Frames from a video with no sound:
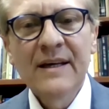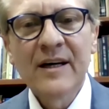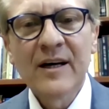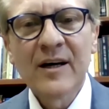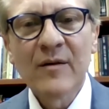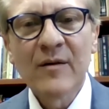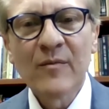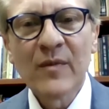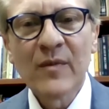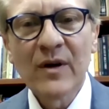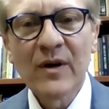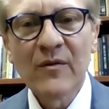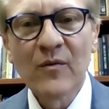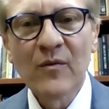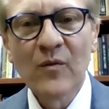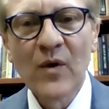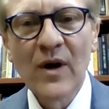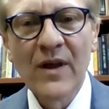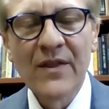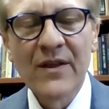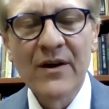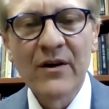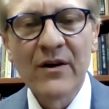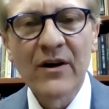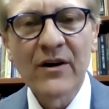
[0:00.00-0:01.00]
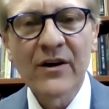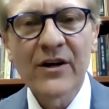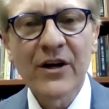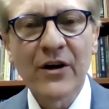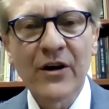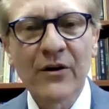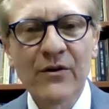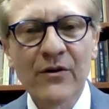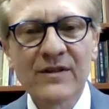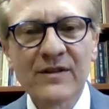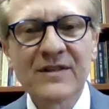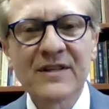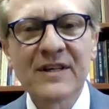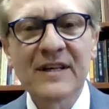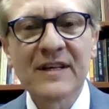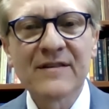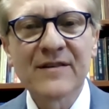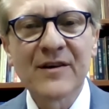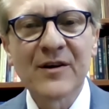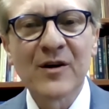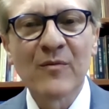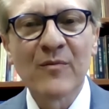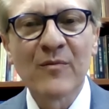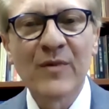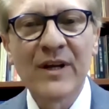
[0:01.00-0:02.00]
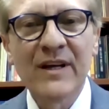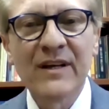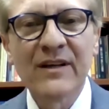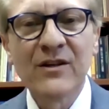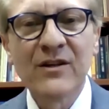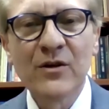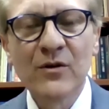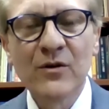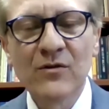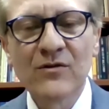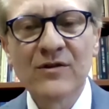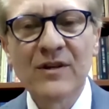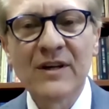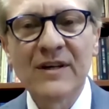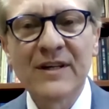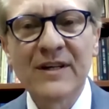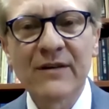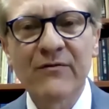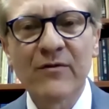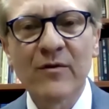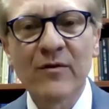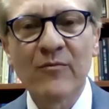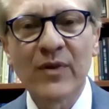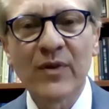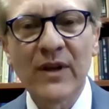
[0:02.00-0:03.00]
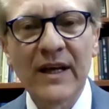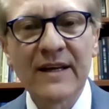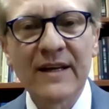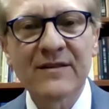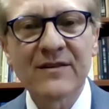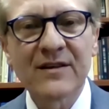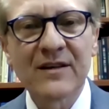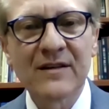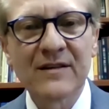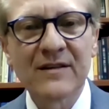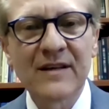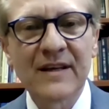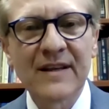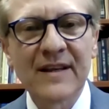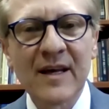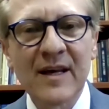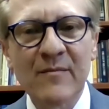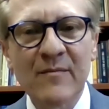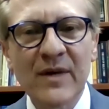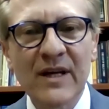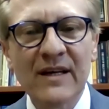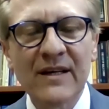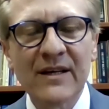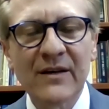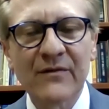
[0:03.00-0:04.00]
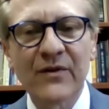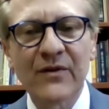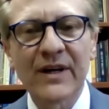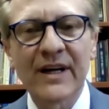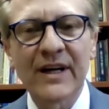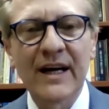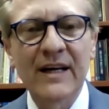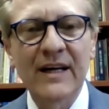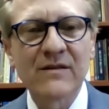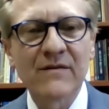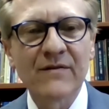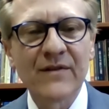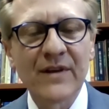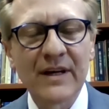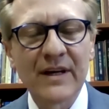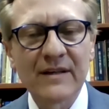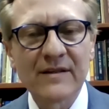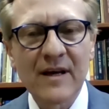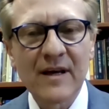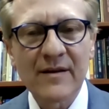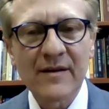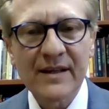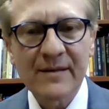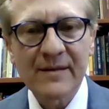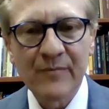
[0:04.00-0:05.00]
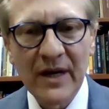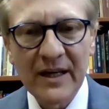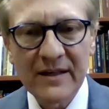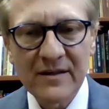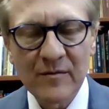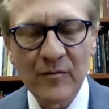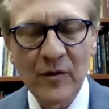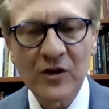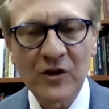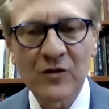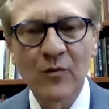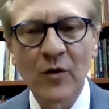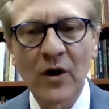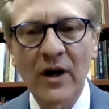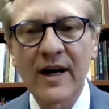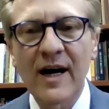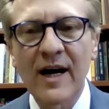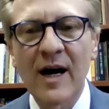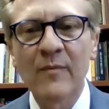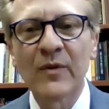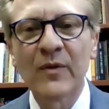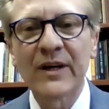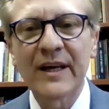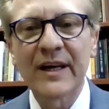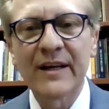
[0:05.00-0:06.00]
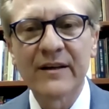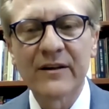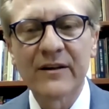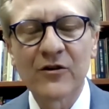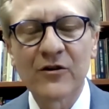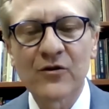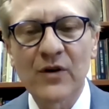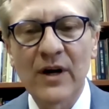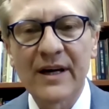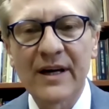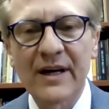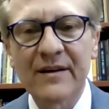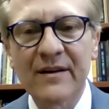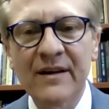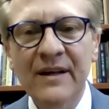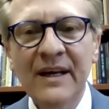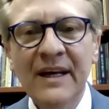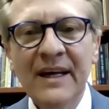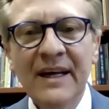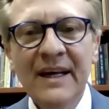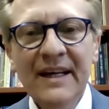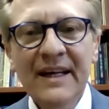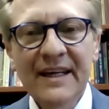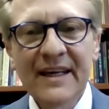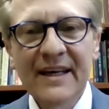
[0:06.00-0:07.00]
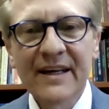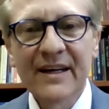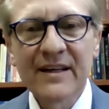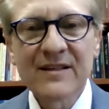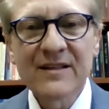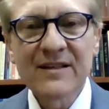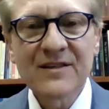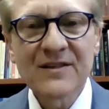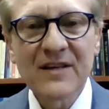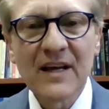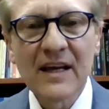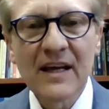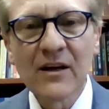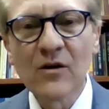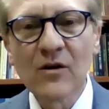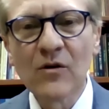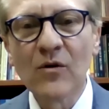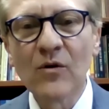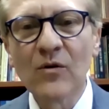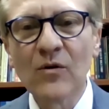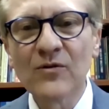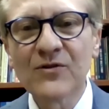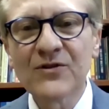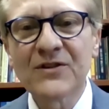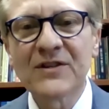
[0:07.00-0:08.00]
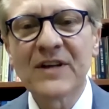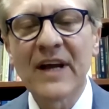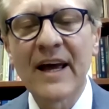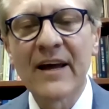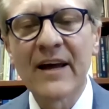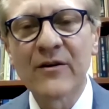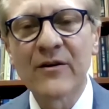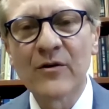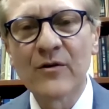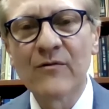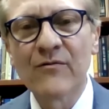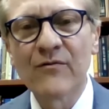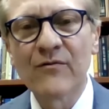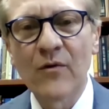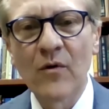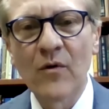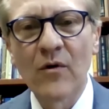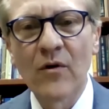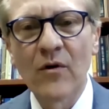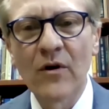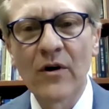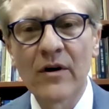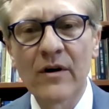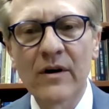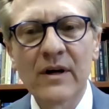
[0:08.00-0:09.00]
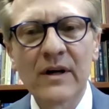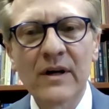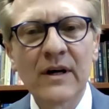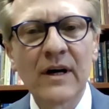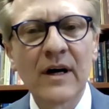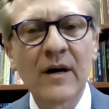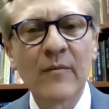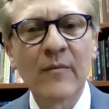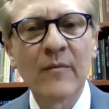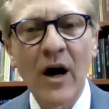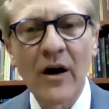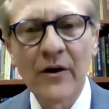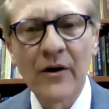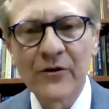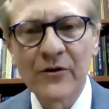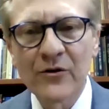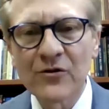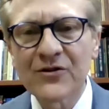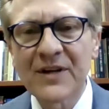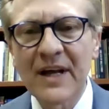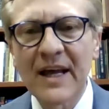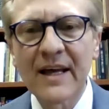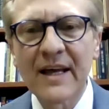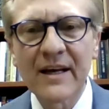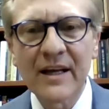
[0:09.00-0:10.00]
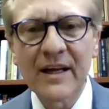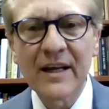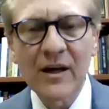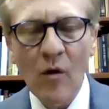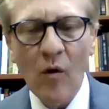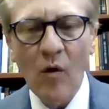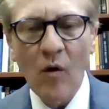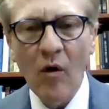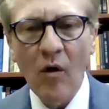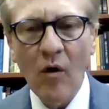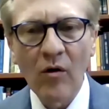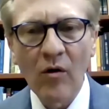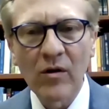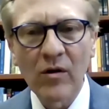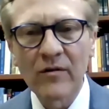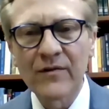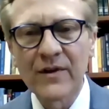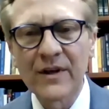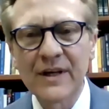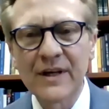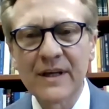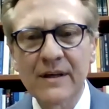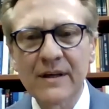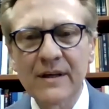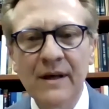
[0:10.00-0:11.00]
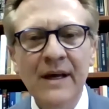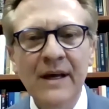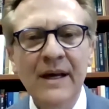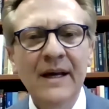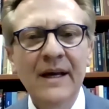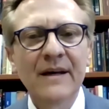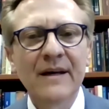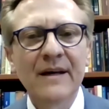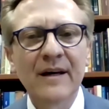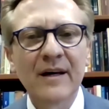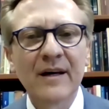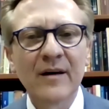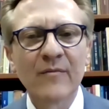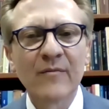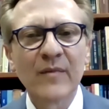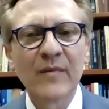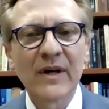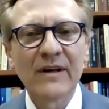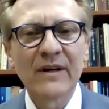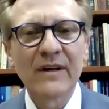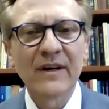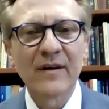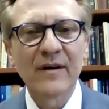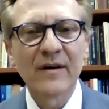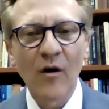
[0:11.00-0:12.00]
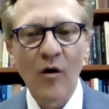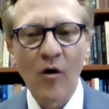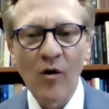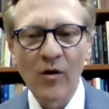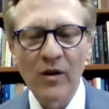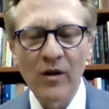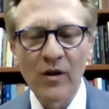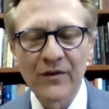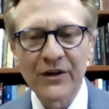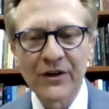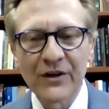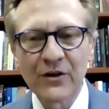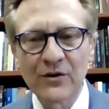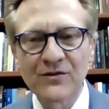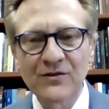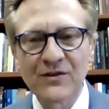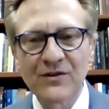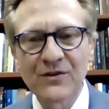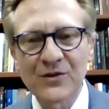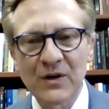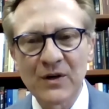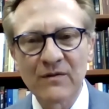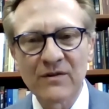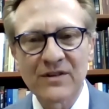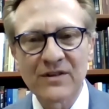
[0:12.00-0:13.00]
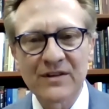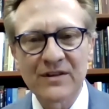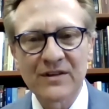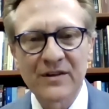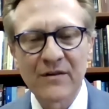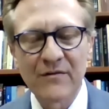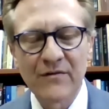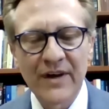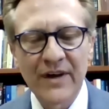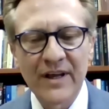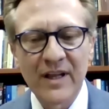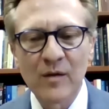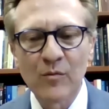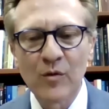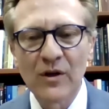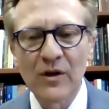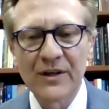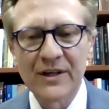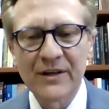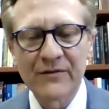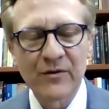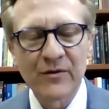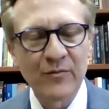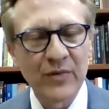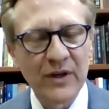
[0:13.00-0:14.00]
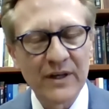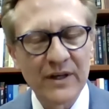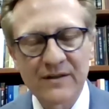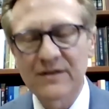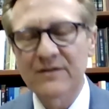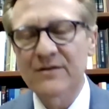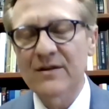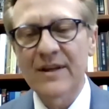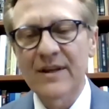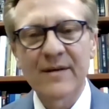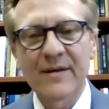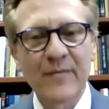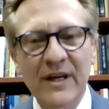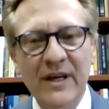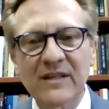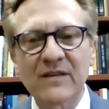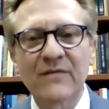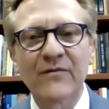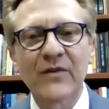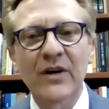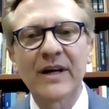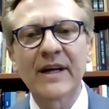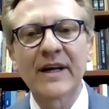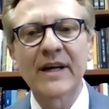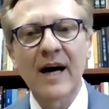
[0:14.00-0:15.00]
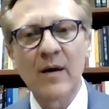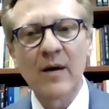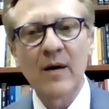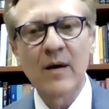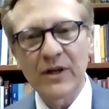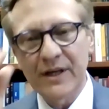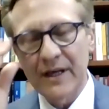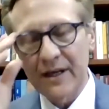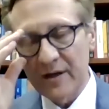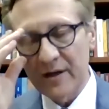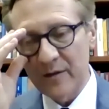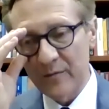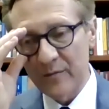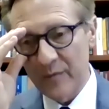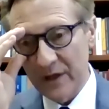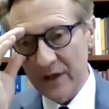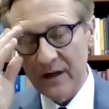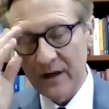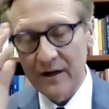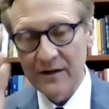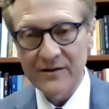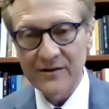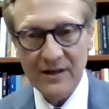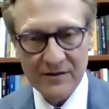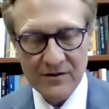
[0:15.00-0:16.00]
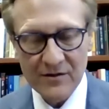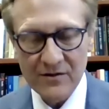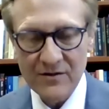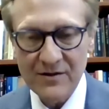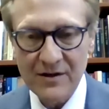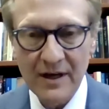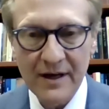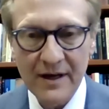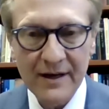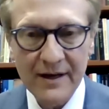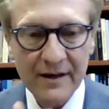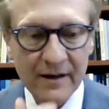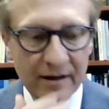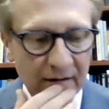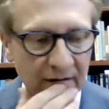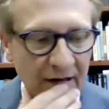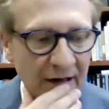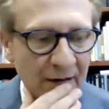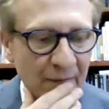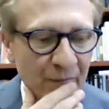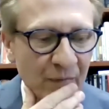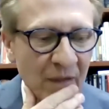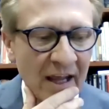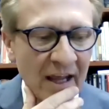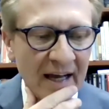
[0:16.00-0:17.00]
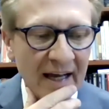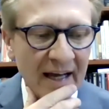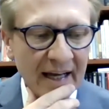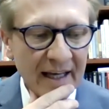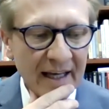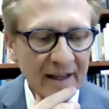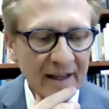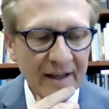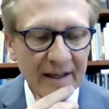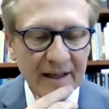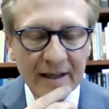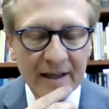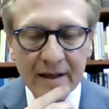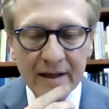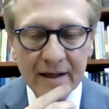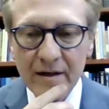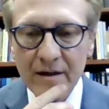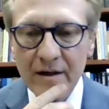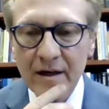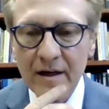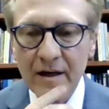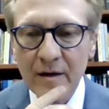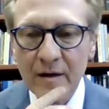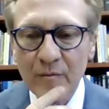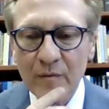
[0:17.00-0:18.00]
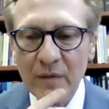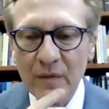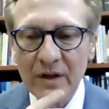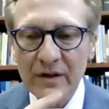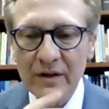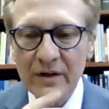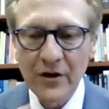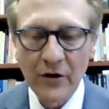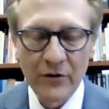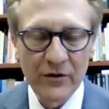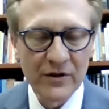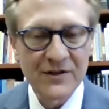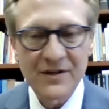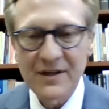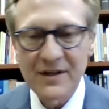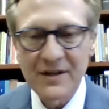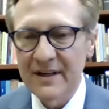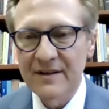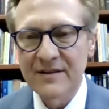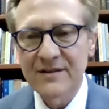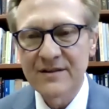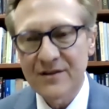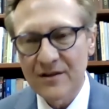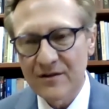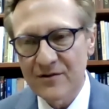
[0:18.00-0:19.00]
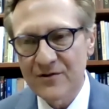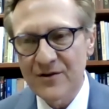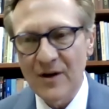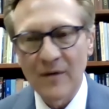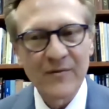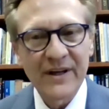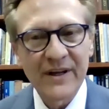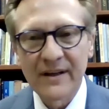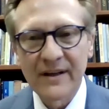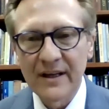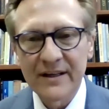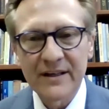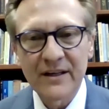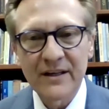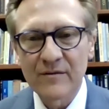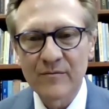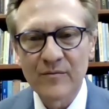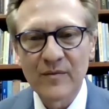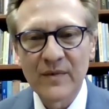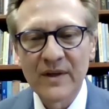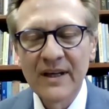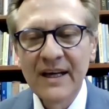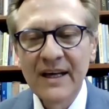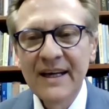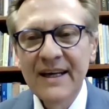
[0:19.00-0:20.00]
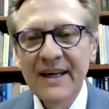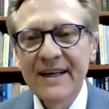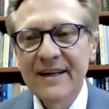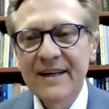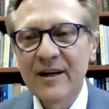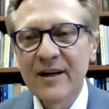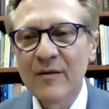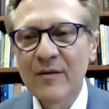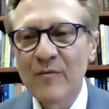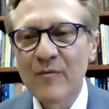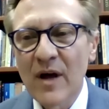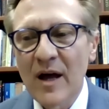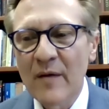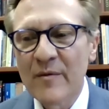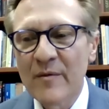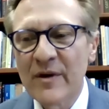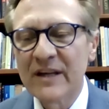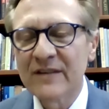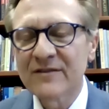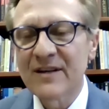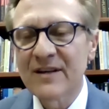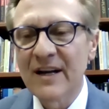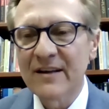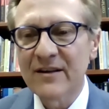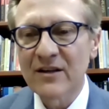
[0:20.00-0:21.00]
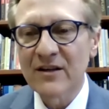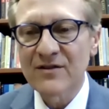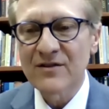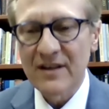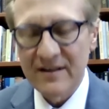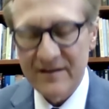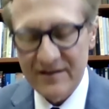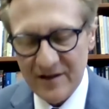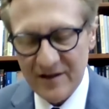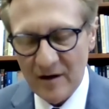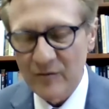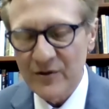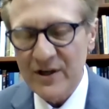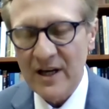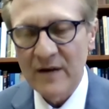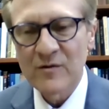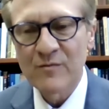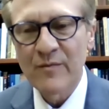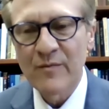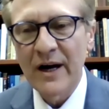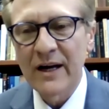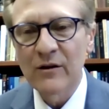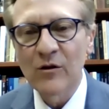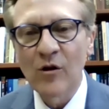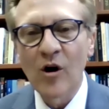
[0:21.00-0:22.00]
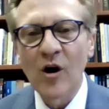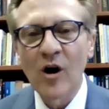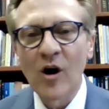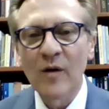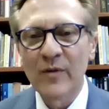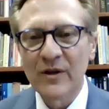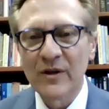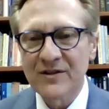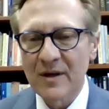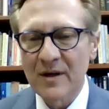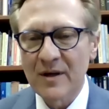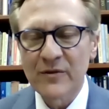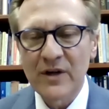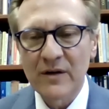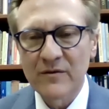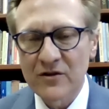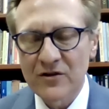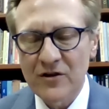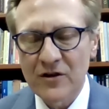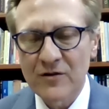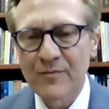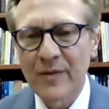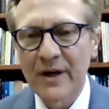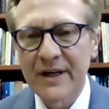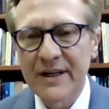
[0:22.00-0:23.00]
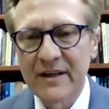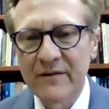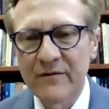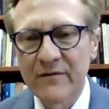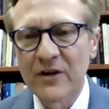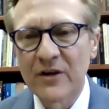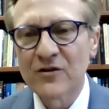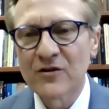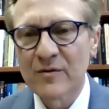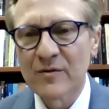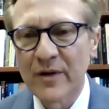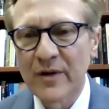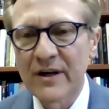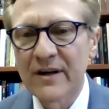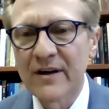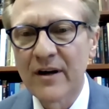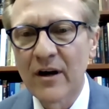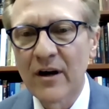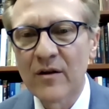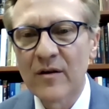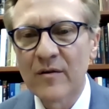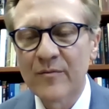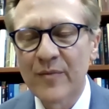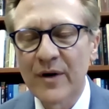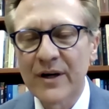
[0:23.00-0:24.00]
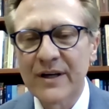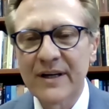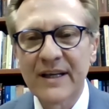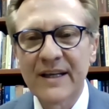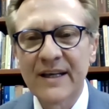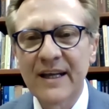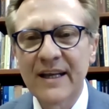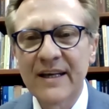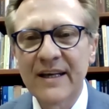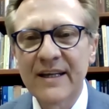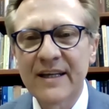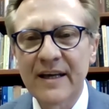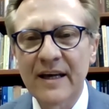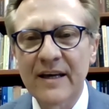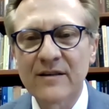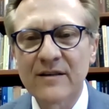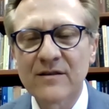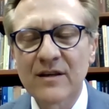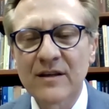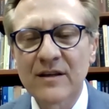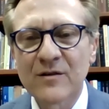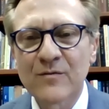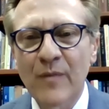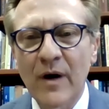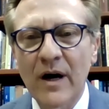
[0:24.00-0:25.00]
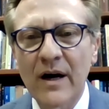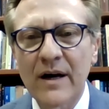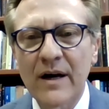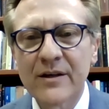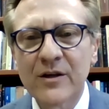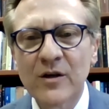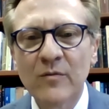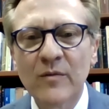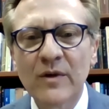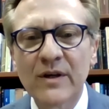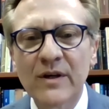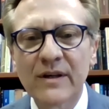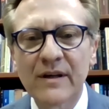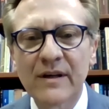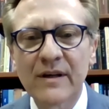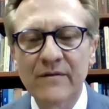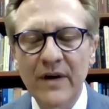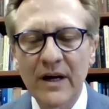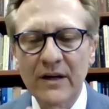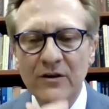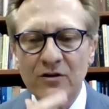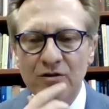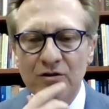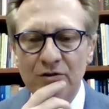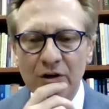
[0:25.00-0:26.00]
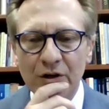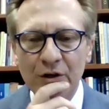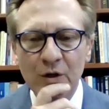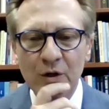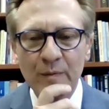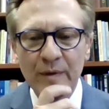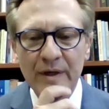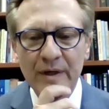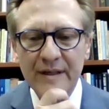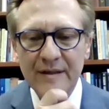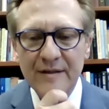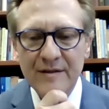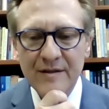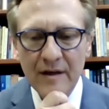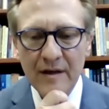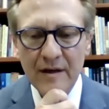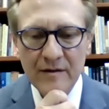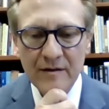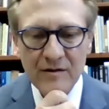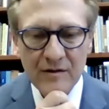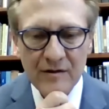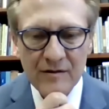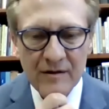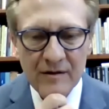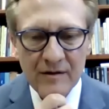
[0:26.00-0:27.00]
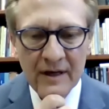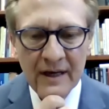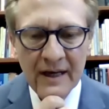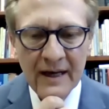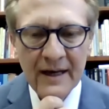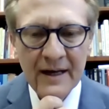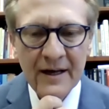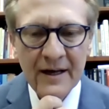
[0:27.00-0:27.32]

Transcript: Um, when there are currencies that are being used in different places and they mean different kinds of things that makes it much more complicated to try to get a single standard for um, understanding all of the um, uh, all of the goods and services that are available in different places. So that makes it very complicated because, as you say, um, the um, currency is something like a. Um, I mean, it's not it's sometimes by law, but sometimes just by convention. But other, but in any case, it's by human convention or human consensus.